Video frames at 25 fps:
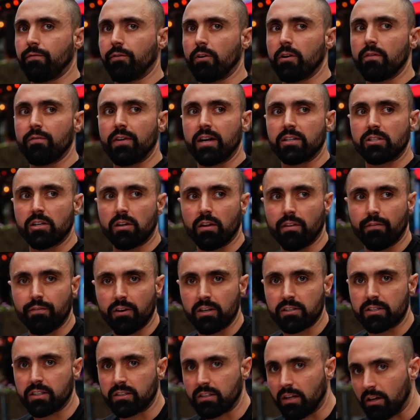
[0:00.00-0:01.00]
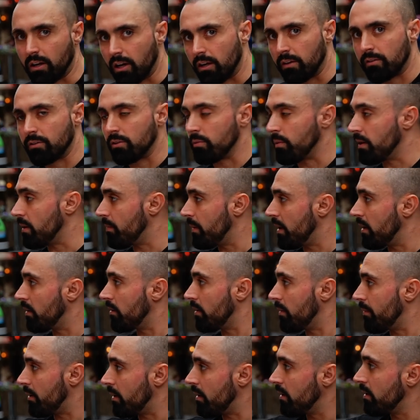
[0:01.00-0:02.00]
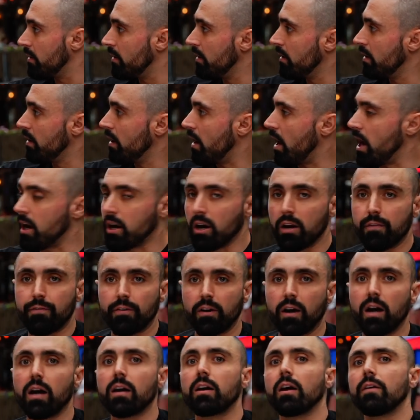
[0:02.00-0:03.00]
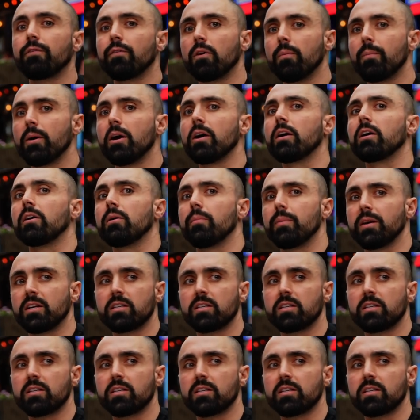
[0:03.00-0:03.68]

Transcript: Fruit and veg are not the first thing I go to when I'm hungry. For sure, but like I go for I go for a burger, burgers.